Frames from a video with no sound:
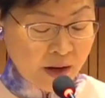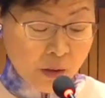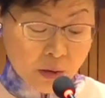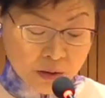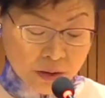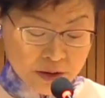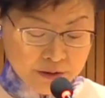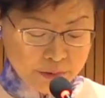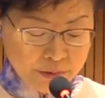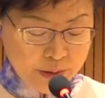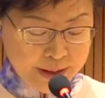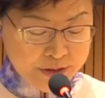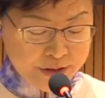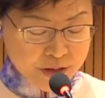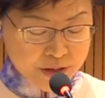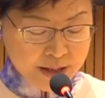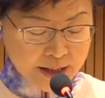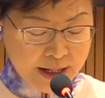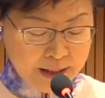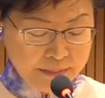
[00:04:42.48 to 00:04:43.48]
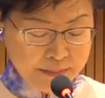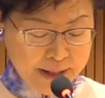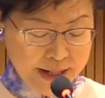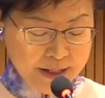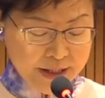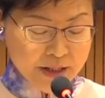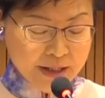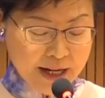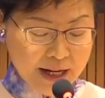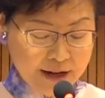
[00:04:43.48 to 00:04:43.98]
all of which are
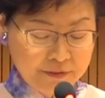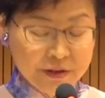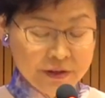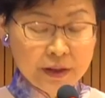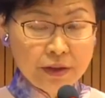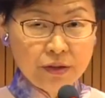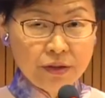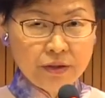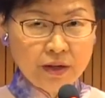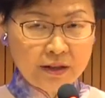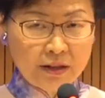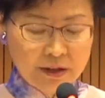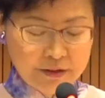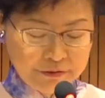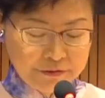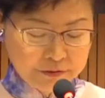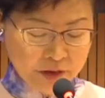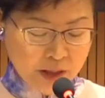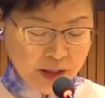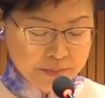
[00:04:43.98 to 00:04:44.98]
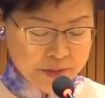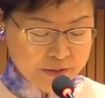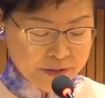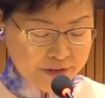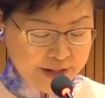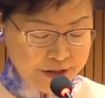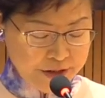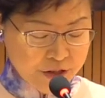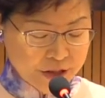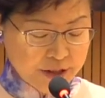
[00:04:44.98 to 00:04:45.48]
made after thorough
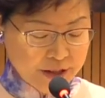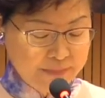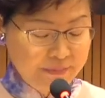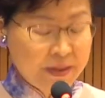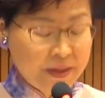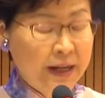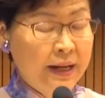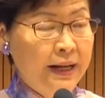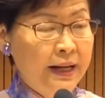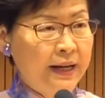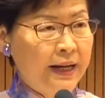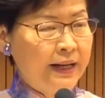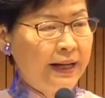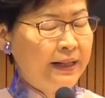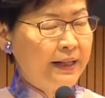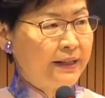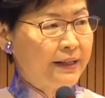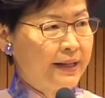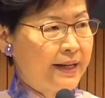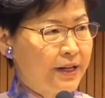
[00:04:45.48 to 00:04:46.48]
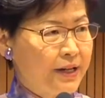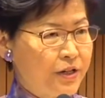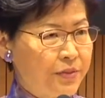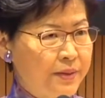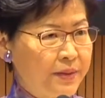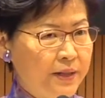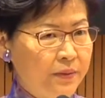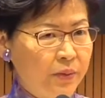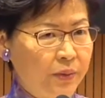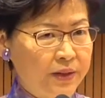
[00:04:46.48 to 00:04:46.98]
observation and
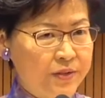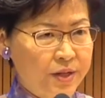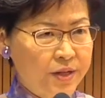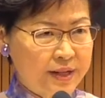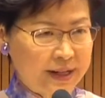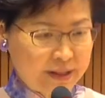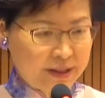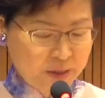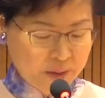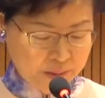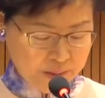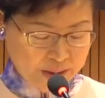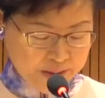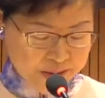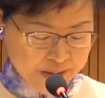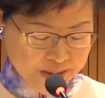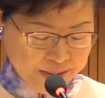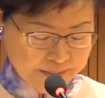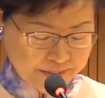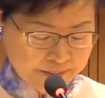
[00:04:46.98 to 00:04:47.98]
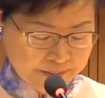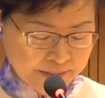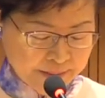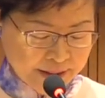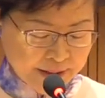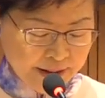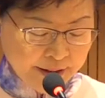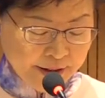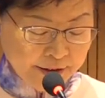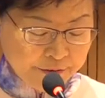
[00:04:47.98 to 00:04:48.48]
engagement with stakeholders.
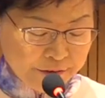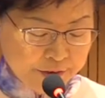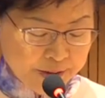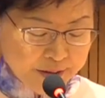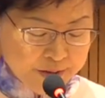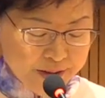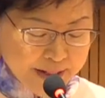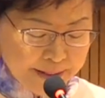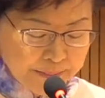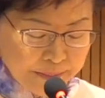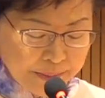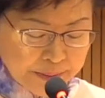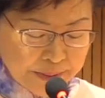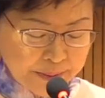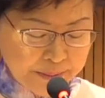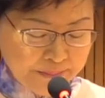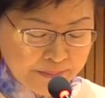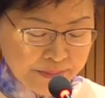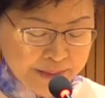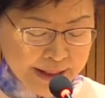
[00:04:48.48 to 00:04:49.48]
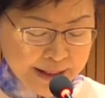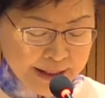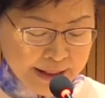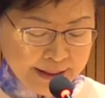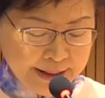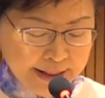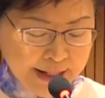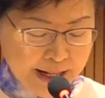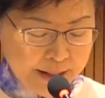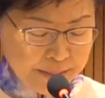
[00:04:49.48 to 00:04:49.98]
For example,
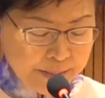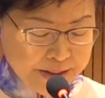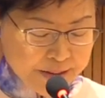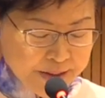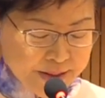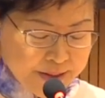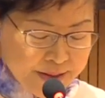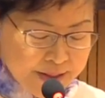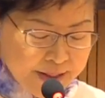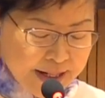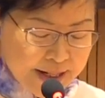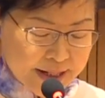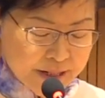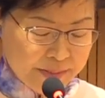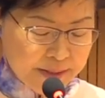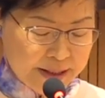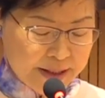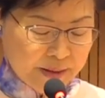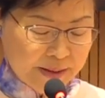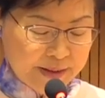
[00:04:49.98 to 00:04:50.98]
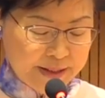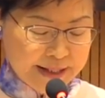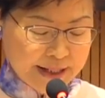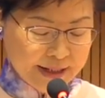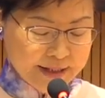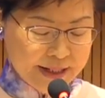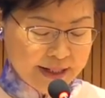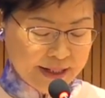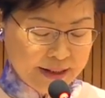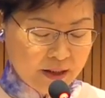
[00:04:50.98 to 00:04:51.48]
the IPCC has been
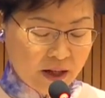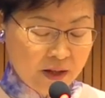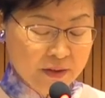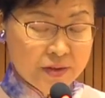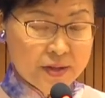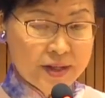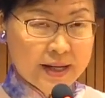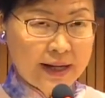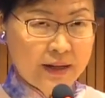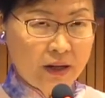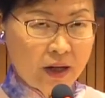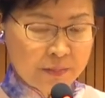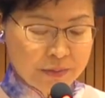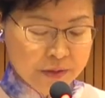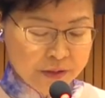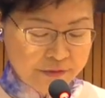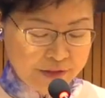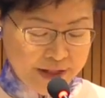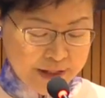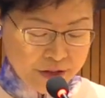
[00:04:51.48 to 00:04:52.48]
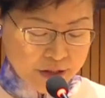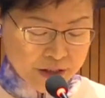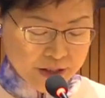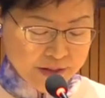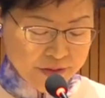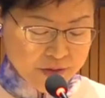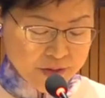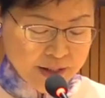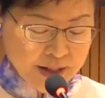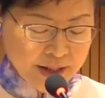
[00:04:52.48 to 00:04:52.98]
conducting on-site
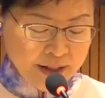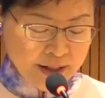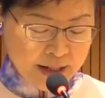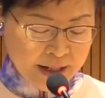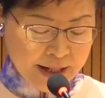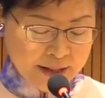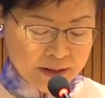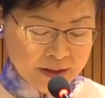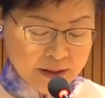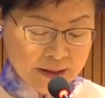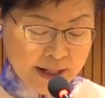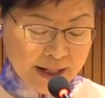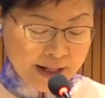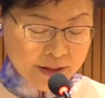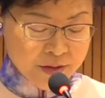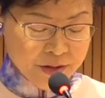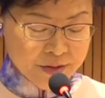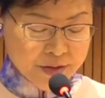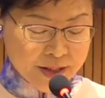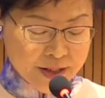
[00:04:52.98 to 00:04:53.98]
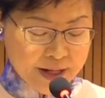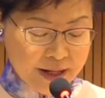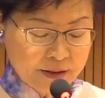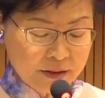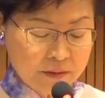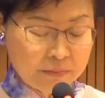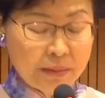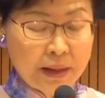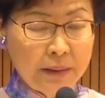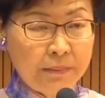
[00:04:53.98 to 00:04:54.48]
observations at
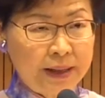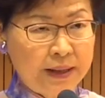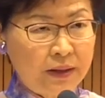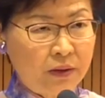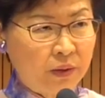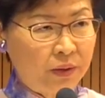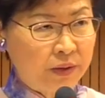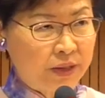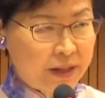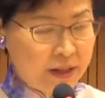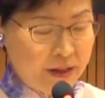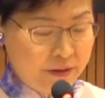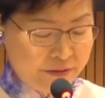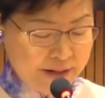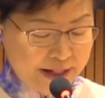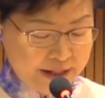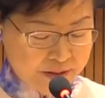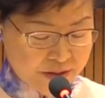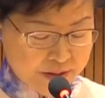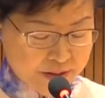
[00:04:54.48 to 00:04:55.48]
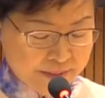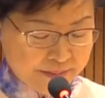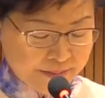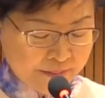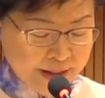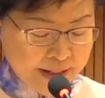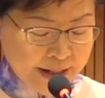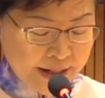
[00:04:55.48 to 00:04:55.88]
large-scale public order events